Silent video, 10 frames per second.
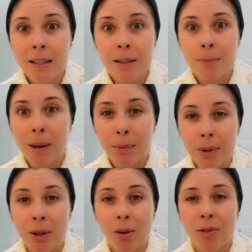is my
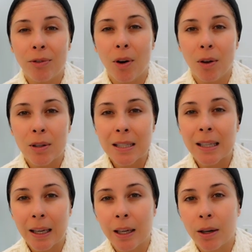real fall
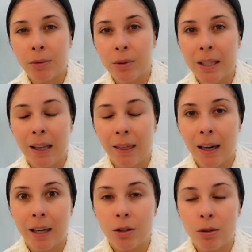skincare routine
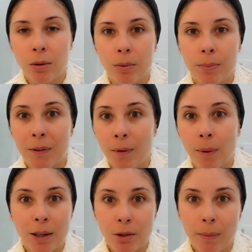that I do
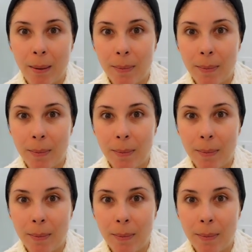before I do my